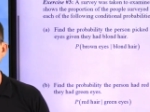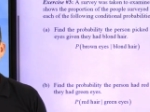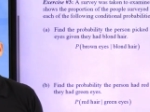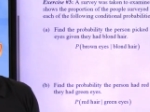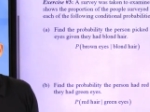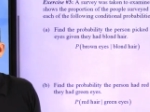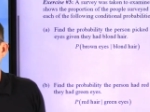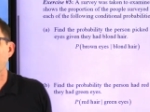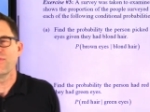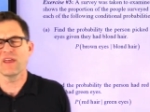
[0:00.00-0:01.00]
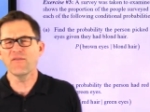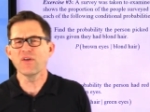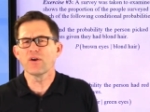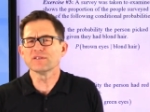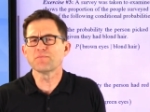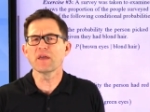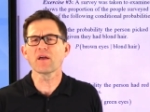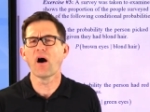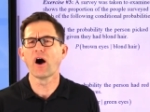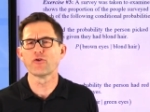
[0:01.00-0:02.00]
method, Think of there as being
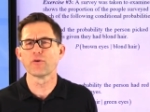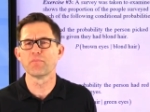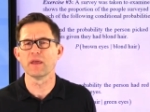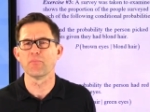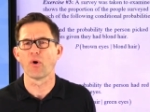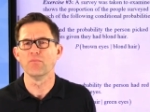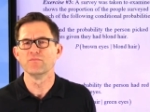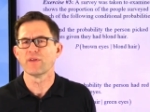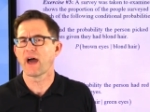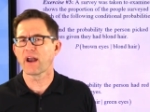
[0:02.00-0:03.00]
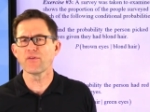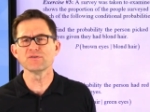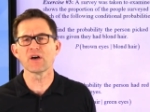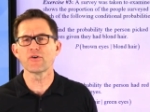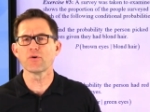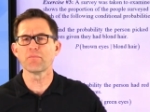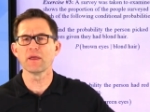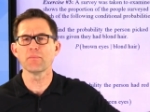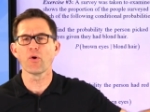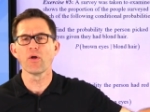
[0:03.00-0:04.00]
100 people. Out of those 100
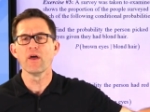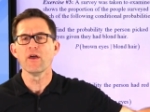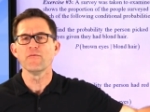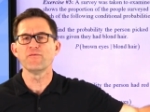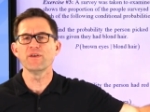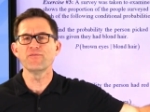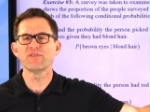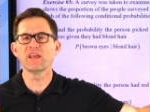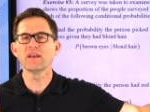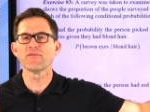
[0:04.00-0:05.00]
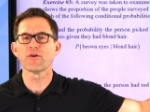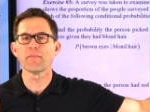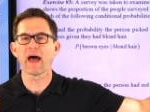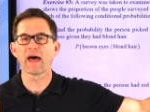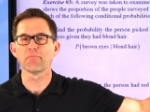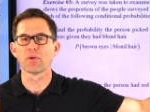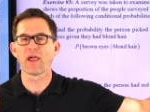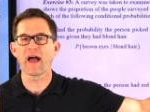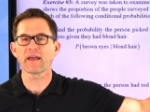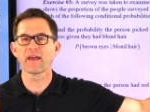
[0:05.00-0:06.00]
people, 15 of them had
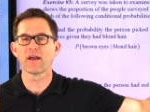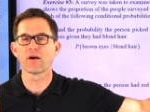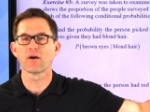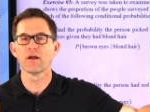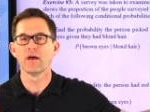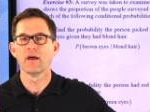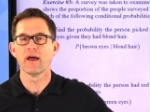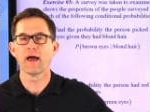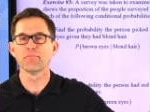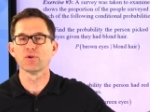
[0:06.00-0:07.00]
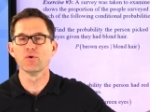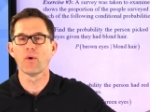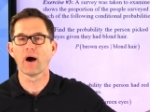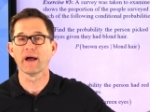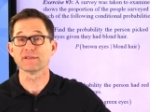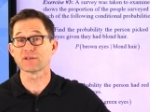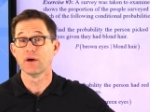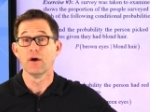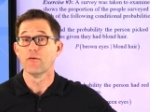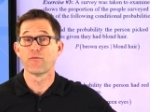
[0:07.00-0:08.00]
black hair and blue eyes.
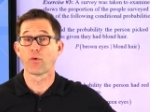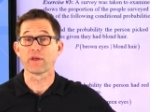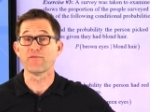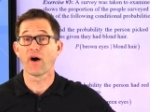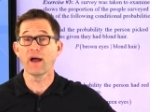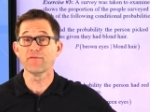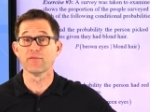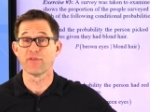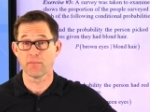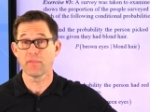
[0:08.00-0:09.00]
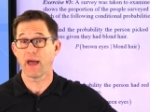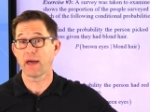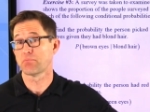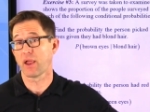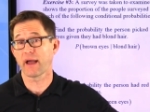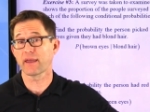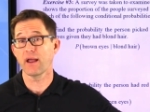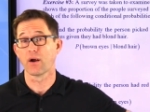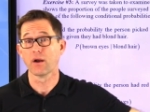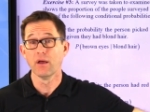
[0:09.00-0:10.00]
45 of them had black
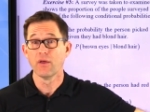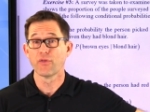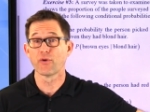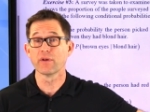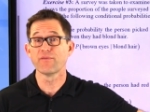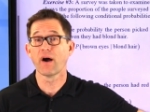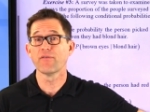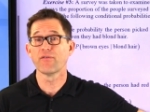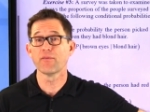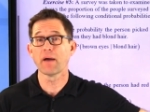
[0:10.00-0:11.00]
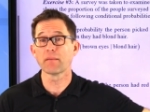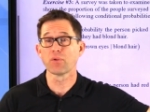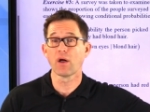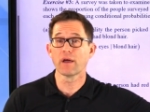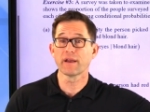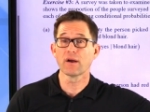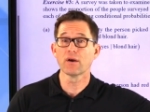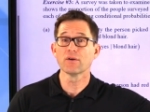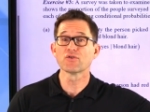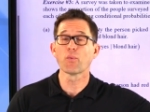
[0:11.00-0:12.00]
hair. 35 of them had blonde
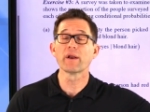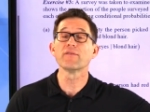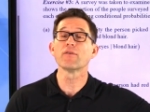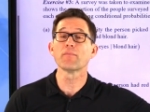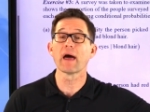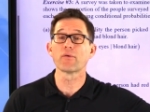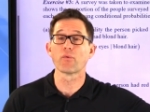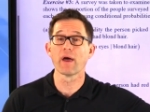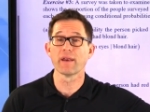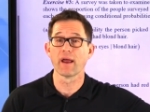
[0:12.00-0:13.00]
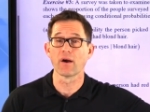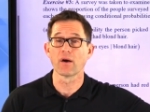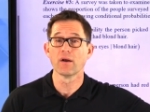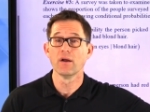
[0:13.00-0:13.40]
hair. 20 of them had red hair,